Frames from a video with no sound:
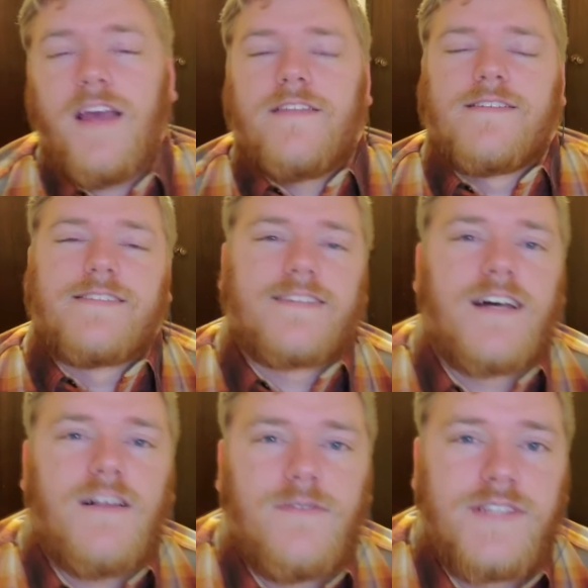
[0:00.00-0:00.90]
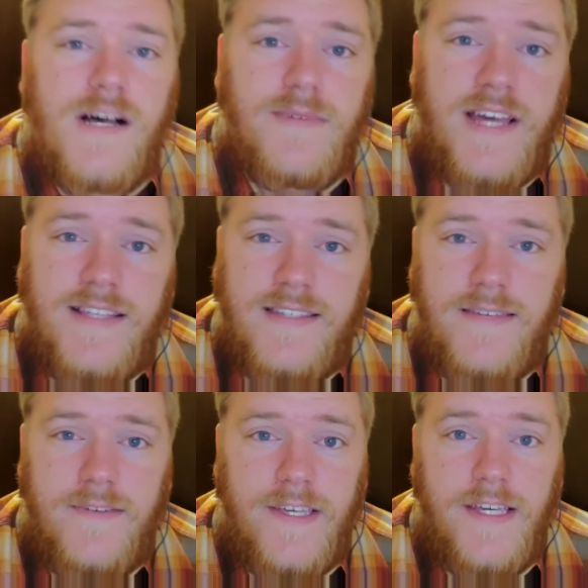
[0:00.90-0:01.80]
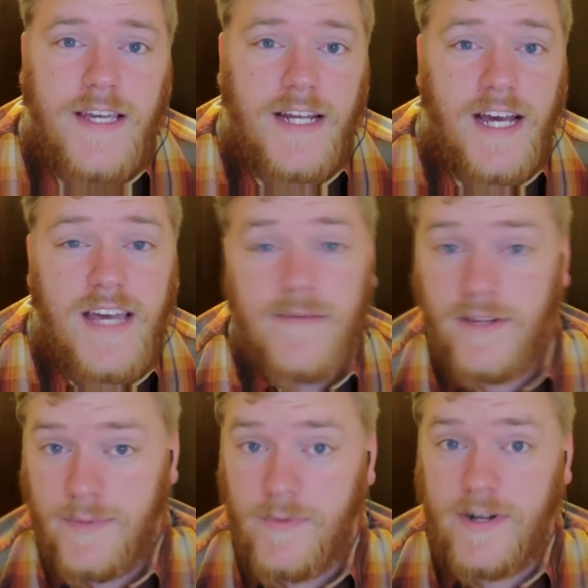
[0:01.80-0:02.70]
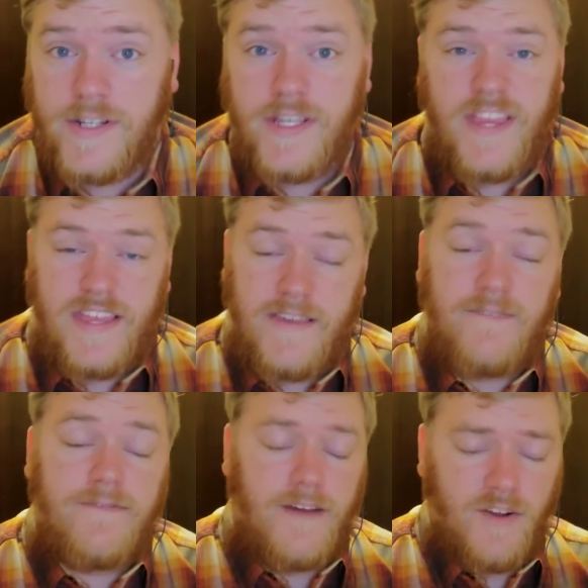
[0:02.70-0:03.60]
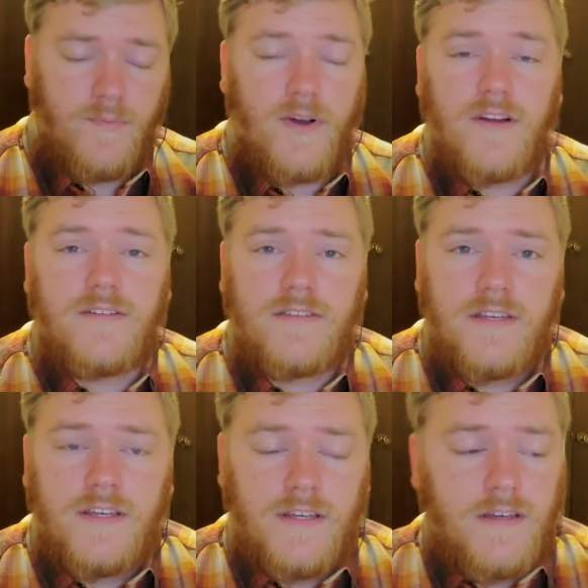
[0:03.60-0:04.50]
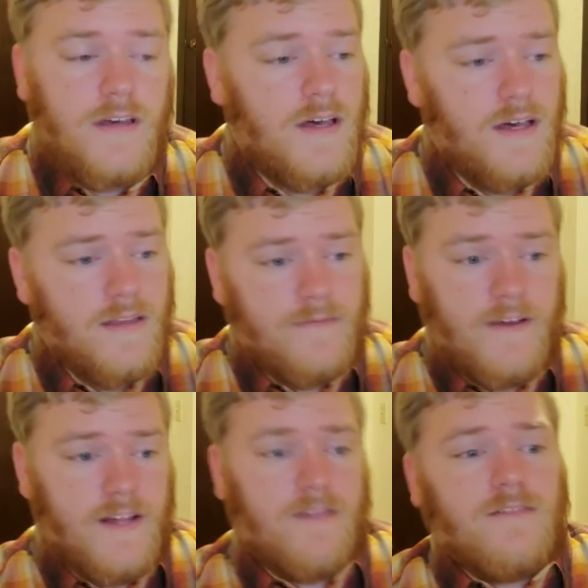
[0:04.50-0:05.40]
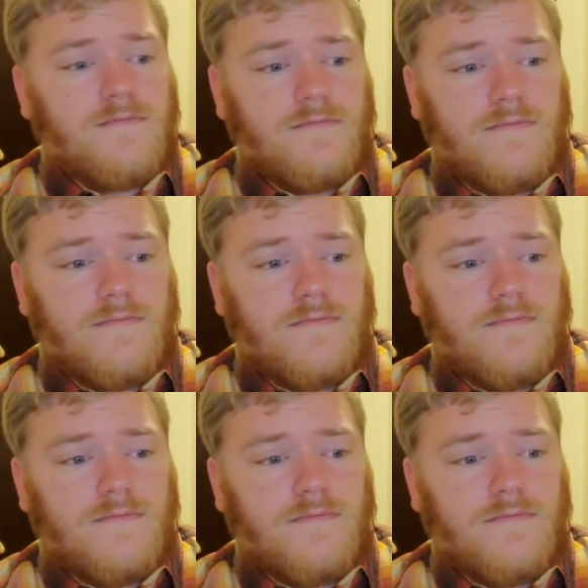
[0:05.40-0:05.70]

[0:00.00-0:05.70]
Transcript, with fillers: this is Kyle with Tomcat TV, and I am going to be watching the final part, uh, the final